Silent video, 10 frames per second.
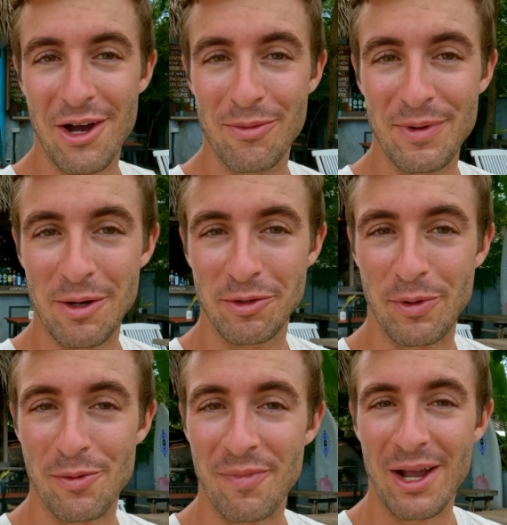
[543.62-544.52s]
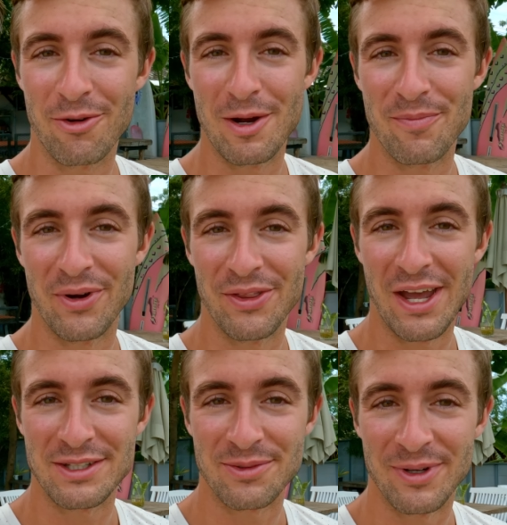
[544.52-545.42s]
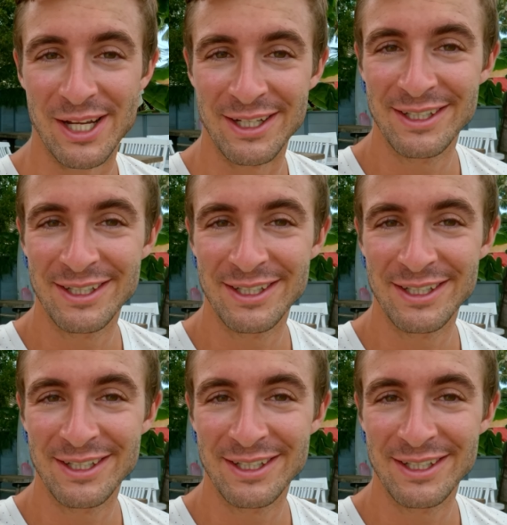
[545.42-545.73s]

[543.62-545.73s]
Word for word: I would be able to put my rump on that swing.